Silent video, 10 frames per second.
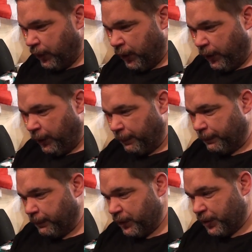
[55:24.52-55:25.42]
Um,
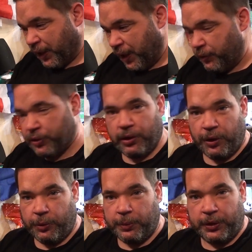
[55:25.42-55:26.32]
it's a council
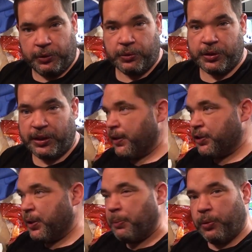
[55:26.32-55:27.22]
home, and the doors had, and
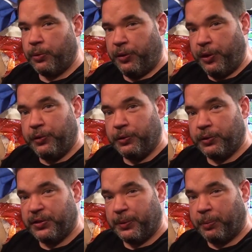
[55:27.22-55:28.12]
she bought new
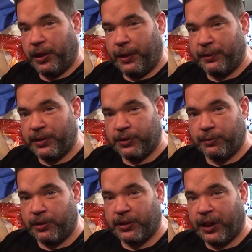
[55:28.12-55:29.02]
doors to put up, and just
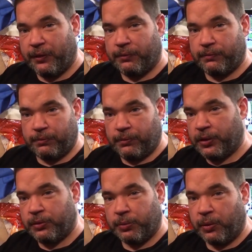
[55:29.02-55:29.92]
wanted to get, you
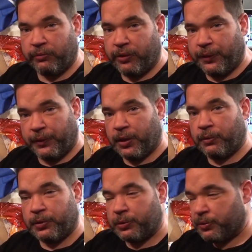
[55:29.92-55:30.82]
know, just want rid of the
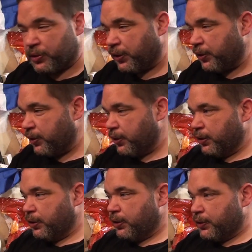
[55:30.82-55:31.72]
old doors.
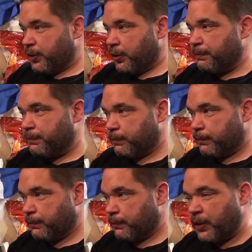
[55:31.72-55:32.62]
So
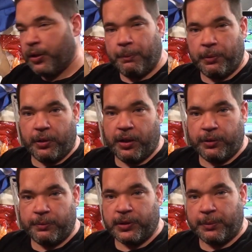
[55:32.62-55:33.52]
they got brought
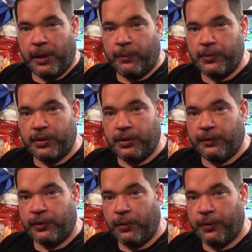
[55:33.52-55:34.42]
home to mum's, and
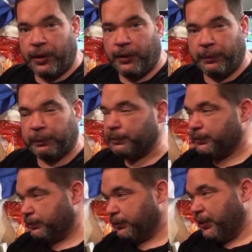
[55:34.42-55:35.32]
I've got three of
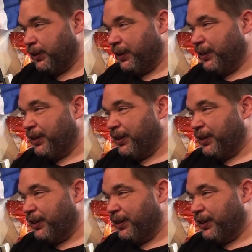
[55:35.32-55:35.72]
them.